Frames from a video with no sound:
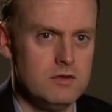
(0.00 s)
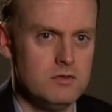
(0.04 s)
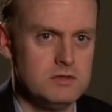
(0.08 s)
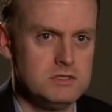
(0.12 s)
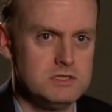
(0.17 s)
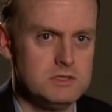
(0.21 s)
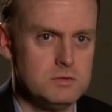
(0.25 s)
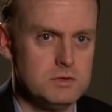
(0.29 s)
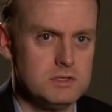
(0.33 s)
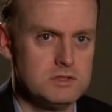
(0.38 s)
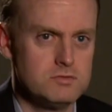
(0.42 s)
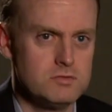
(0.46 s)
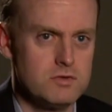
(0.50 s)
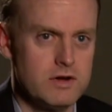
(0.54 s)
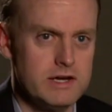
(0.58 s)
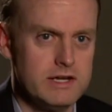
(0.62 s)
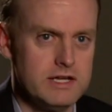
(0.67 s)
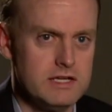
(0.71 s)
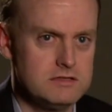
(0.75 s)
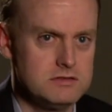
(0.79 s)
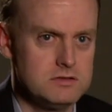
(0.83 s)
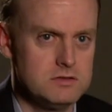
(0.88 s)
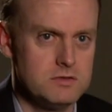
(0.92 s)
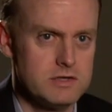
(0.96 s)
She was
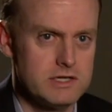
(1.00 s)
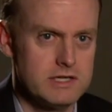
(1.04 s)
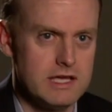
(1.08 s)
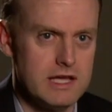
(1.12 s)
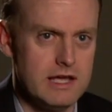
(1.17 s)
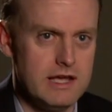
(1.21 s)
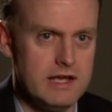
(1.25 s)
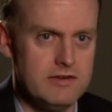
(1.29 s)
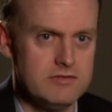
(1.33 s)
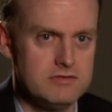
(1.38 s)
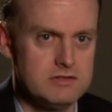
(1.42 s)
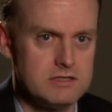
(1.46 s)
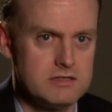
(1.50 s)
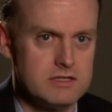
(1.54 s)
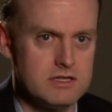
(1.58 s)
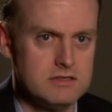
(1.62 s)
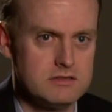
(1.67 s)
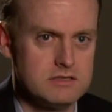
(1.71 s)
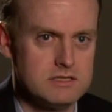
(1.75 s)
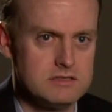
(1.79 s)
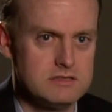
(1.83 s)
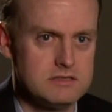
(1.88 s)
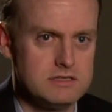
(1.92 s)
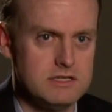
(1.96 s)
running to a cave to,
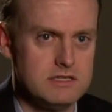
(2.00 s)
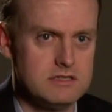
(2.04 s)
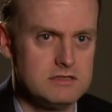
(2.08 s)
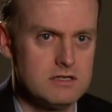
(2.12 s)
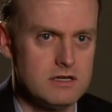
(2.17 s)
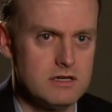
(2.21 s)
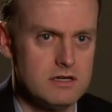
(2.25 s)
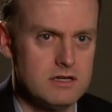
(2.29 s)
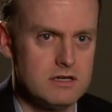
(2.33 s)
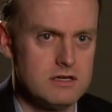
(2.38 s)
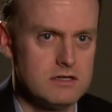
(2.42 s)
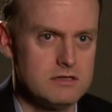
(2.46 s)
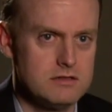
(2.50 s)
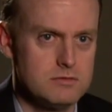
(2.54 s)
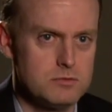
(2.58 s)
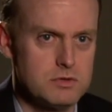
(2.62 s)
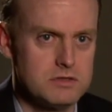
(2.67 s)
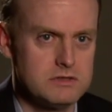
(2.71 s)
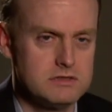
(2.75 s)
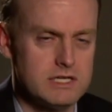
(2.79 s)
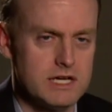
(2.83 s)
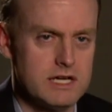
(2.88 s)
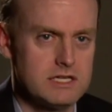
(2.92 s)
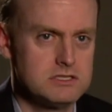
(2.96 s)
to seek uh,
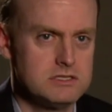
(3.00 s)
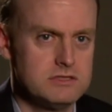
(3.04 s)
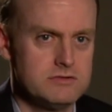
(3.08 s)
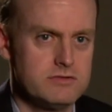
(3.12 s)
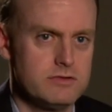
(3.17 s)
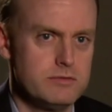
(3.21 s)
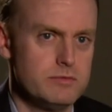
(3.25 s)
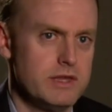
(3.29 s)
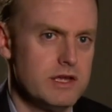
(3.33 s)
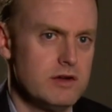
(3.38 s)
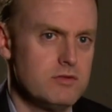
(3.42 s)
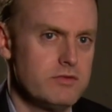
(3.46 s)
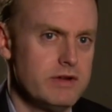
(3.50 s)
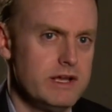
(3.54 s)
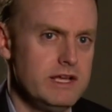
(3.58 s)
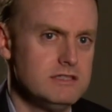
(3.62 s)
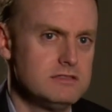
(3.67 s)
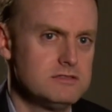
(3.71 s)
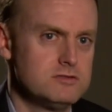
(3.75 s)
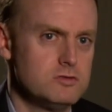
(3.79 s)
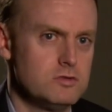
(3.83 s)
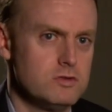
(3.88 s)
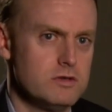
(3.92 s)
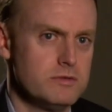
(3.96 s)
protection from that
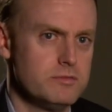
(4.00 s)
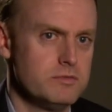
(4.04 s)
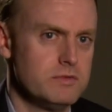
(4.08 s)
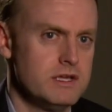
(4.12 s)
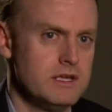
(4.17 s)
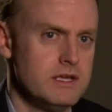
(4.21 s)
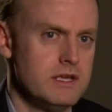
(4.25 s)
rainstorm,